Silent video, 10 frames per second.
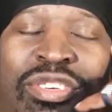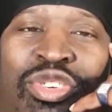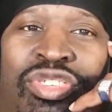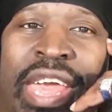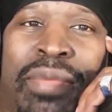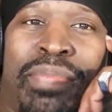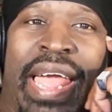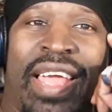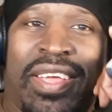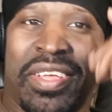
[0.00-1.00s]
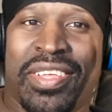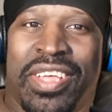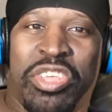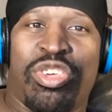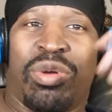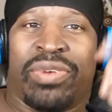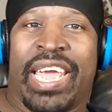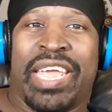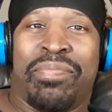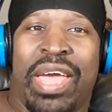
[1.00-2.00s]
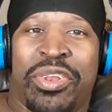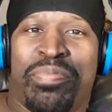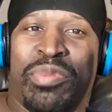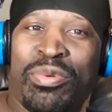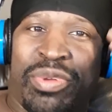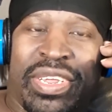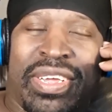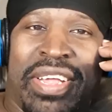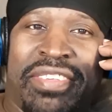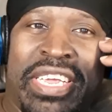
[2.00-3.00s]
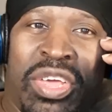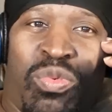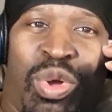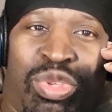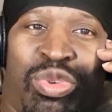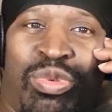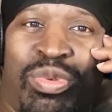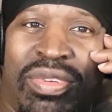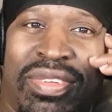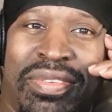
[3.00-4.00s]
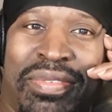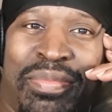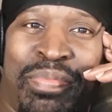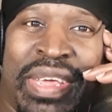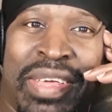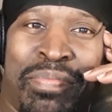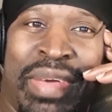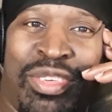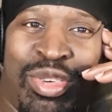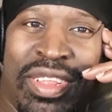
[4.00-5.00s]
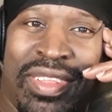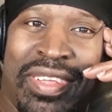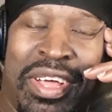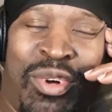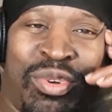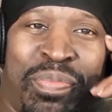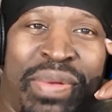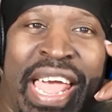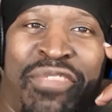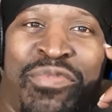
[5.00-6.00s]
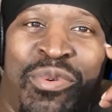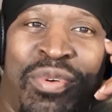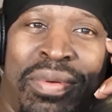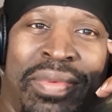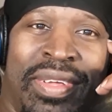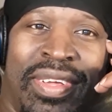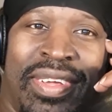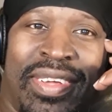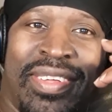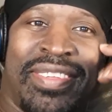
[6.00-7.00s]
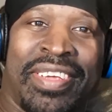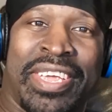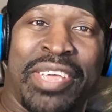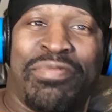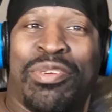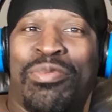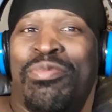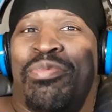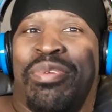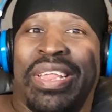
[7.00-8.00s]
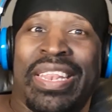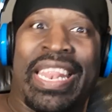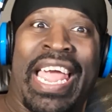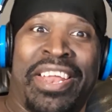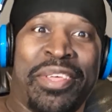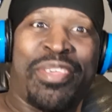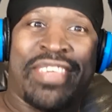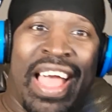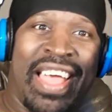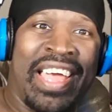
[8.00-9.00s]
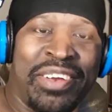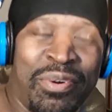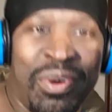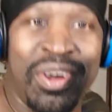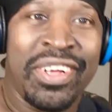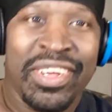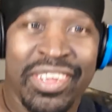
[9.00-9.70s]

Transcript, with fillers: JBlac cut your name out and muted it because he didn't want you being mentioned on the platform to give you light or shine or